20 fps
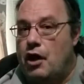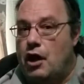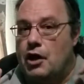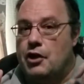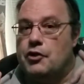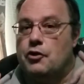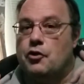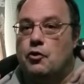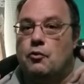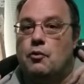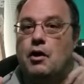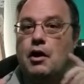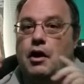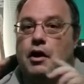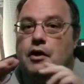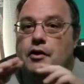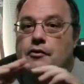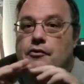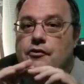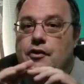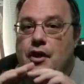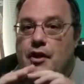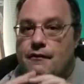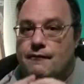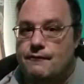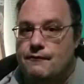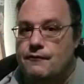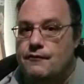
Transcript: audio-wise and